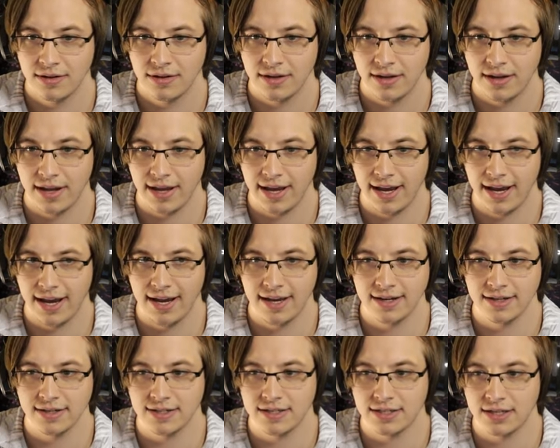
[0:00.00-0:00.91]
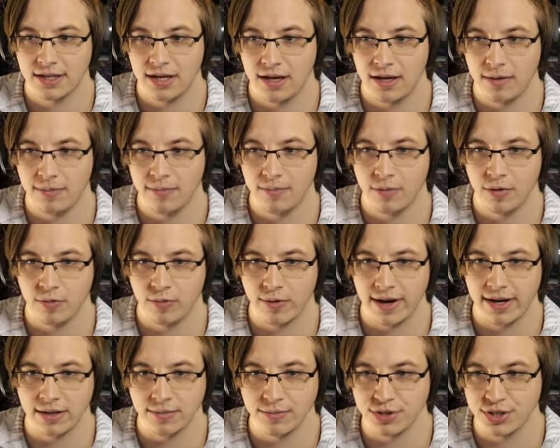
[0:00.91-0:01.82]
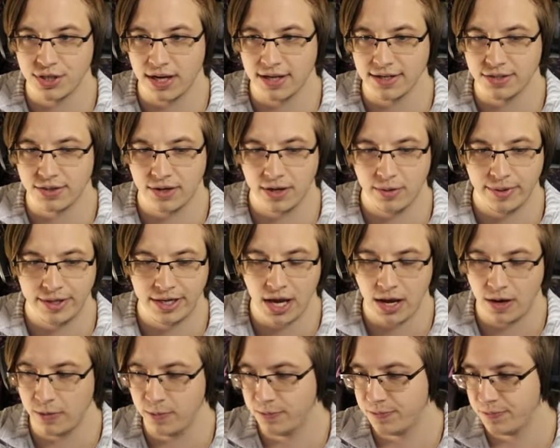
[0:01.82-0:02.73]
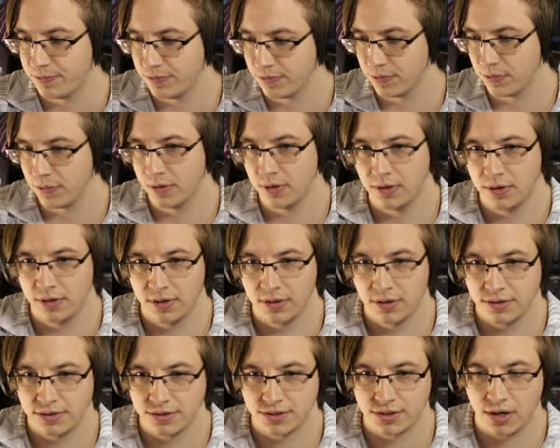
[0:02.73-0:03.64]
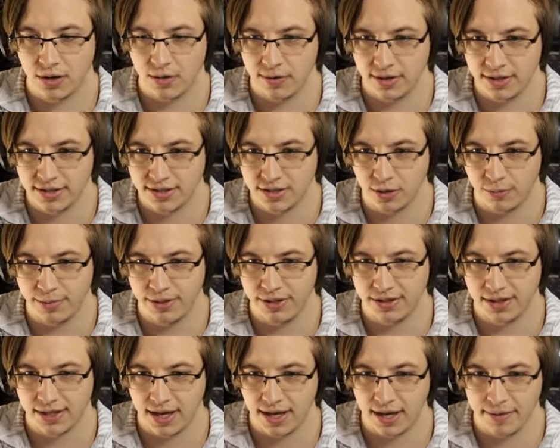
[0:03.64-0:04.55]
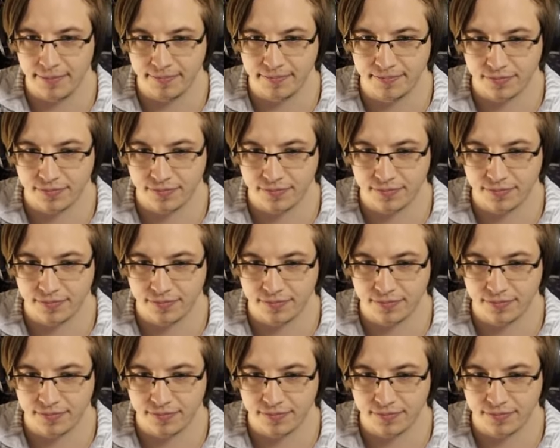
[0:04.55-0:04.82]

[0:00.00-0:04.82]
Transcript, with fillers: And some random shots. So here we go. Let's go, uh, let's go beat the game.